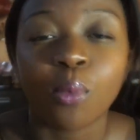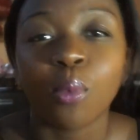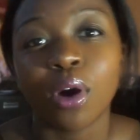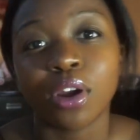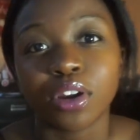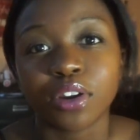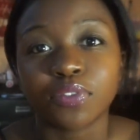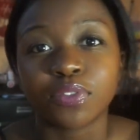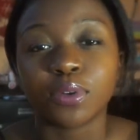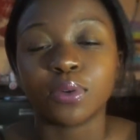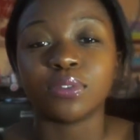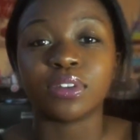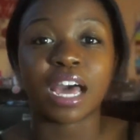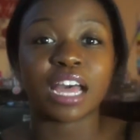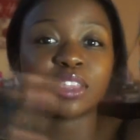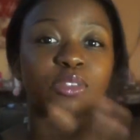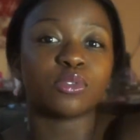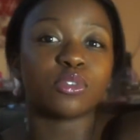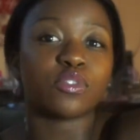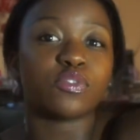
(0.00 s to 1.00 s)
Wonderful.
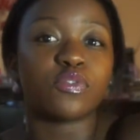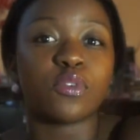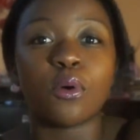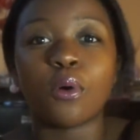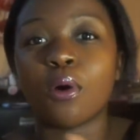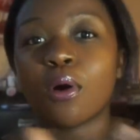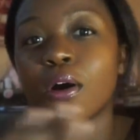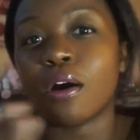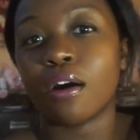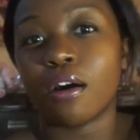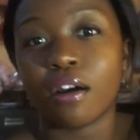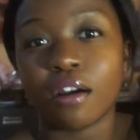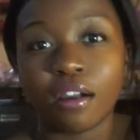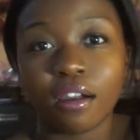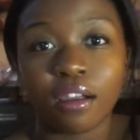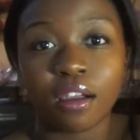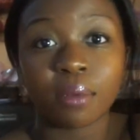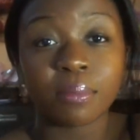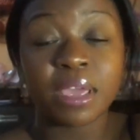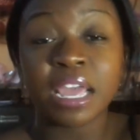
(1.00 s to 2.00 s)
Not through the
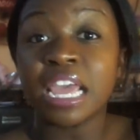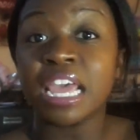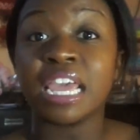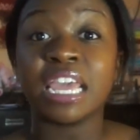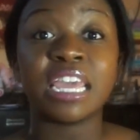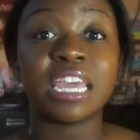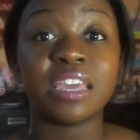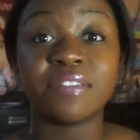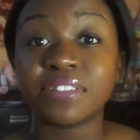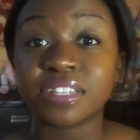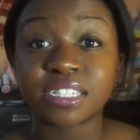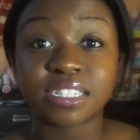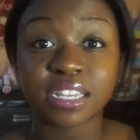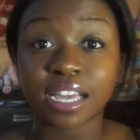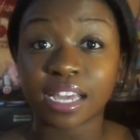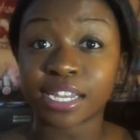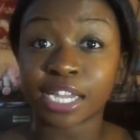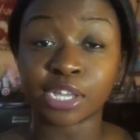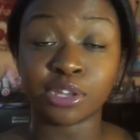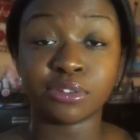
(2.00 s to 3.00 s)
forearm. He even
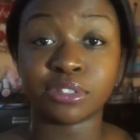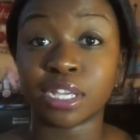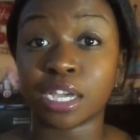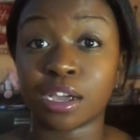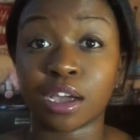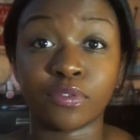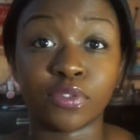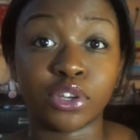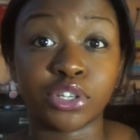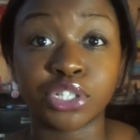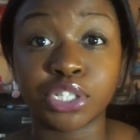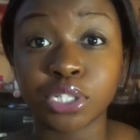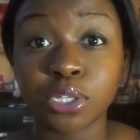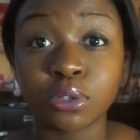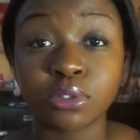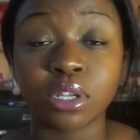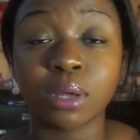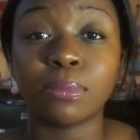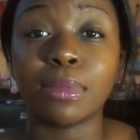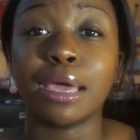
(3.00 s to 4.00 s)
said, can you take off your
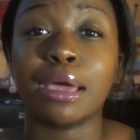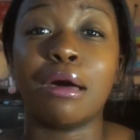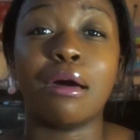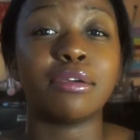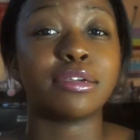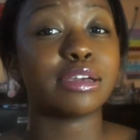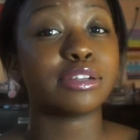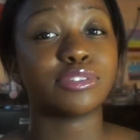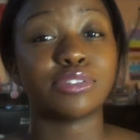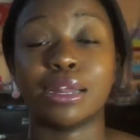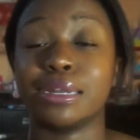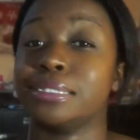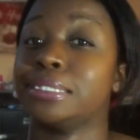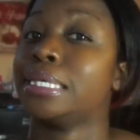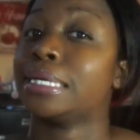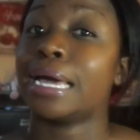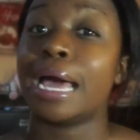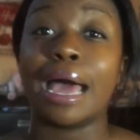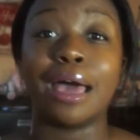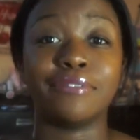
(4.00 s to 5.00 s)
shoes? I'm like, oh, y'all trying to
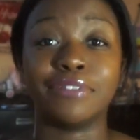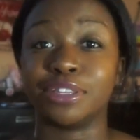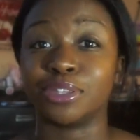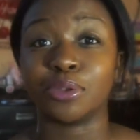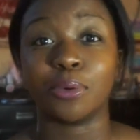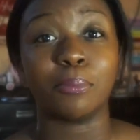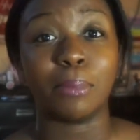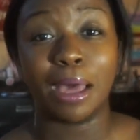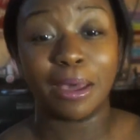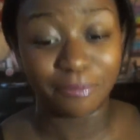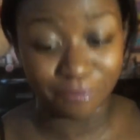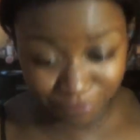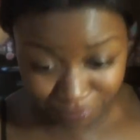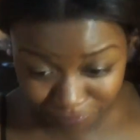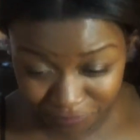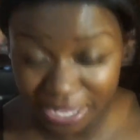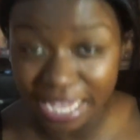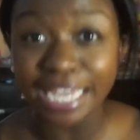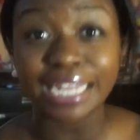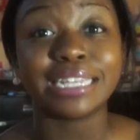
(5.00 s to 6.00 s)
stick an IV through my
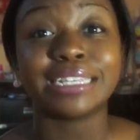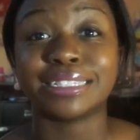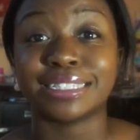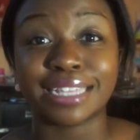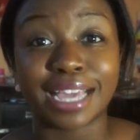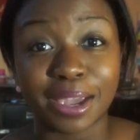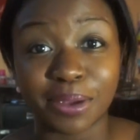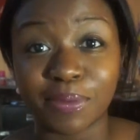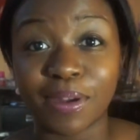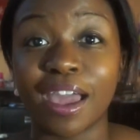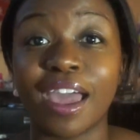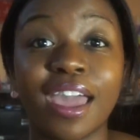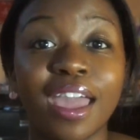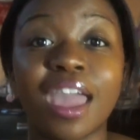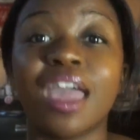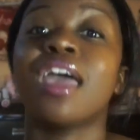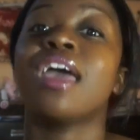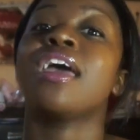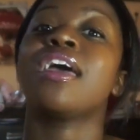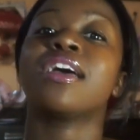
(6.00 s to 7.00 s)
feet? This ain't
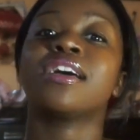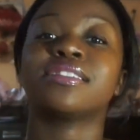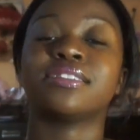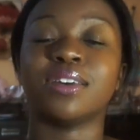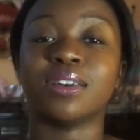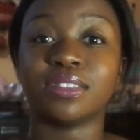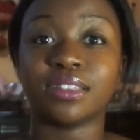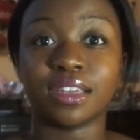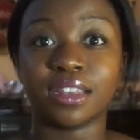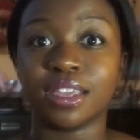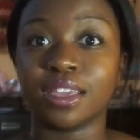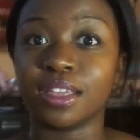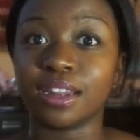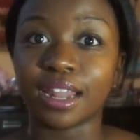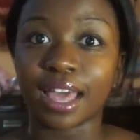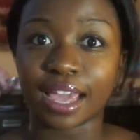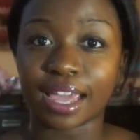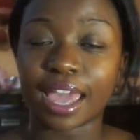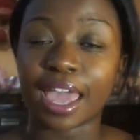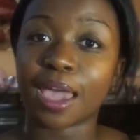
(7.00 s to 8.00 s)
right. So then he
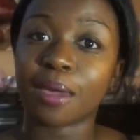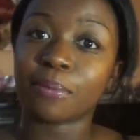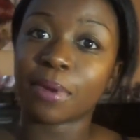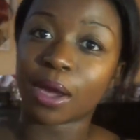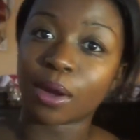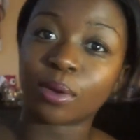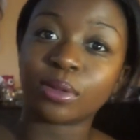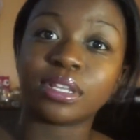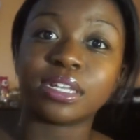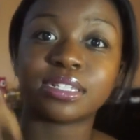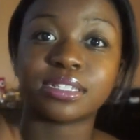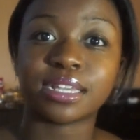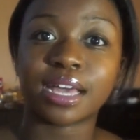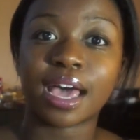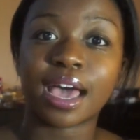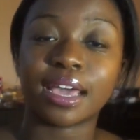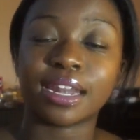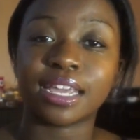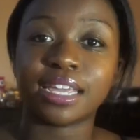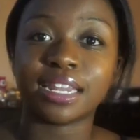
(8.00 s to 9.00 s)
like came back on this
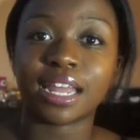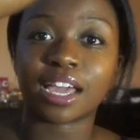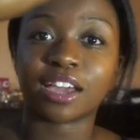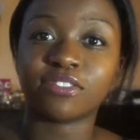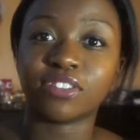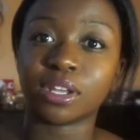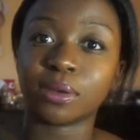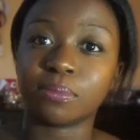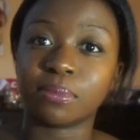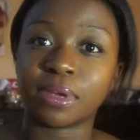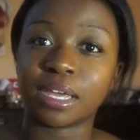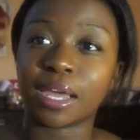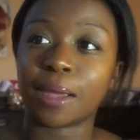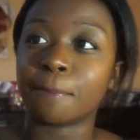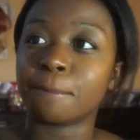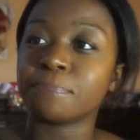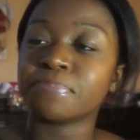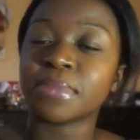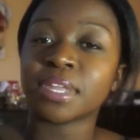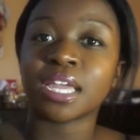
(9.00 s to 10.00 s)
side, and he like flipped
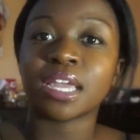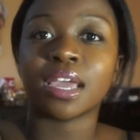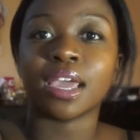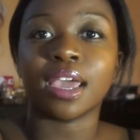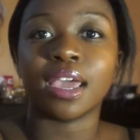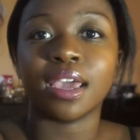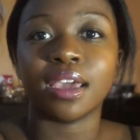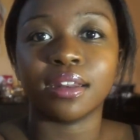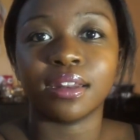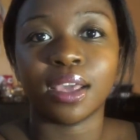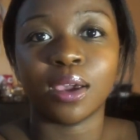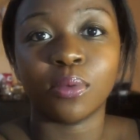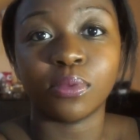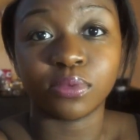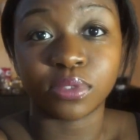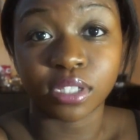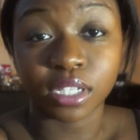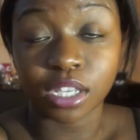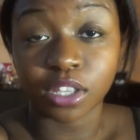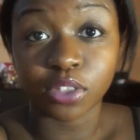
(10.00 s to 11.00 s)
me, and they
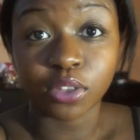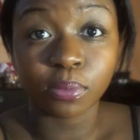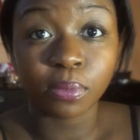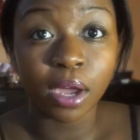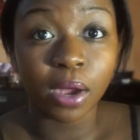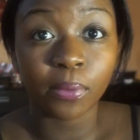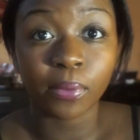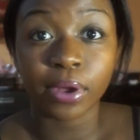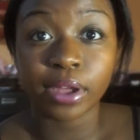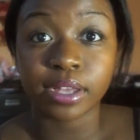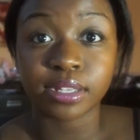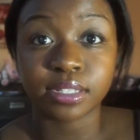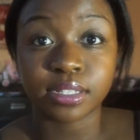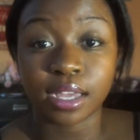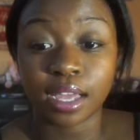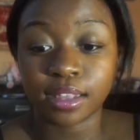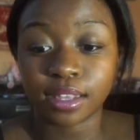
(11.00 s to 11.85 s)
took it through my wrist.